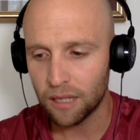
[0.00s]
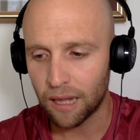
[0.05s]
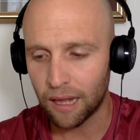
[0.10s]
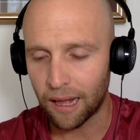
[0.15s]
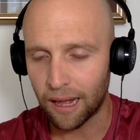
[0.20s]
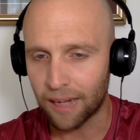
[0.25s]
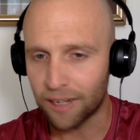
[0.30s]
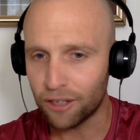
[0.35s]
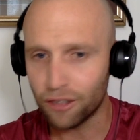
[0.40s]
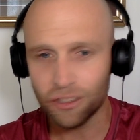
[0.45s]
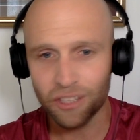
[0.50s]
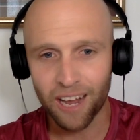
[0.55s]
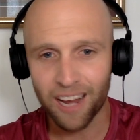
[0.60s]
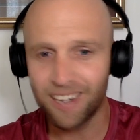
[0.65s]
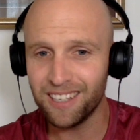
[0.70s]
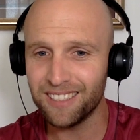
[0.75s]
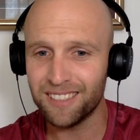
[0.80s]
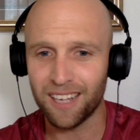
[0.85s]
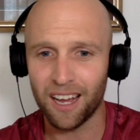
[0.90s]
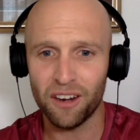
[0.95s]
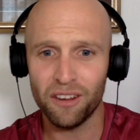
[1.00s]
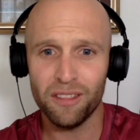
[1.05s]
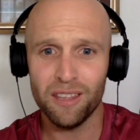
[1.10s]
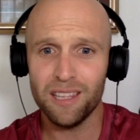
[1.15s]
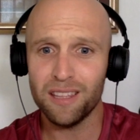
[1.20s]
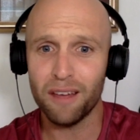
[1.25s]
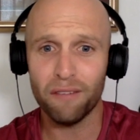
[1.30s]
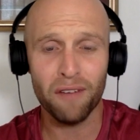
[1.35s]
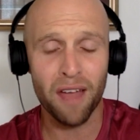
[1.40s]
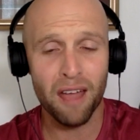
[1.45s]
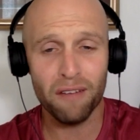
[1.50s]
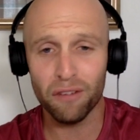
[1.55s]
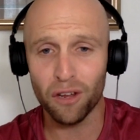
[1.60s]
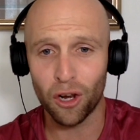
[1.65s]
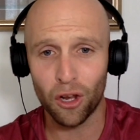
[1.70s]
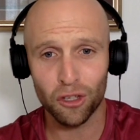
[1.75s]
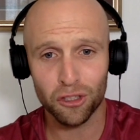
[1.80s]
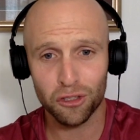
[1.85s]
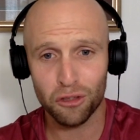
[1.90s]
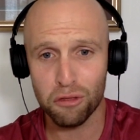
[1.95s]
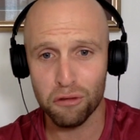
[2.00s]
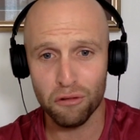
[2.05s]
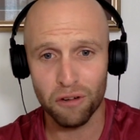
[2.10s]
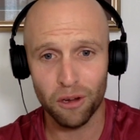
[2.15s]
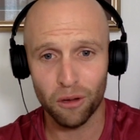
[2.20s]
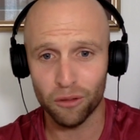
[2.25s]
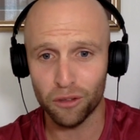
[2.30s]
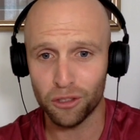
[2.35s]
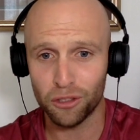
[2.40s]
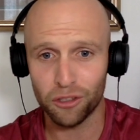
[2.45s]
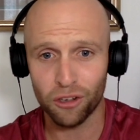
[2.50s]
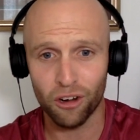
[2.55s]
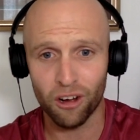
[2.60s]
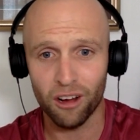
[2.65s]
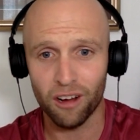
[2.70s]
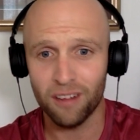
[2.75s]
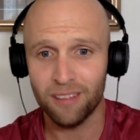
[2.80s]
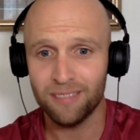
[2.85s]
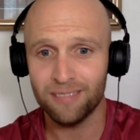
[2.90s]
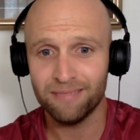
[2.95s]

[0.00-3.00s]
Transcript: And Crusaders, I don't think they've ever lost three on the trot.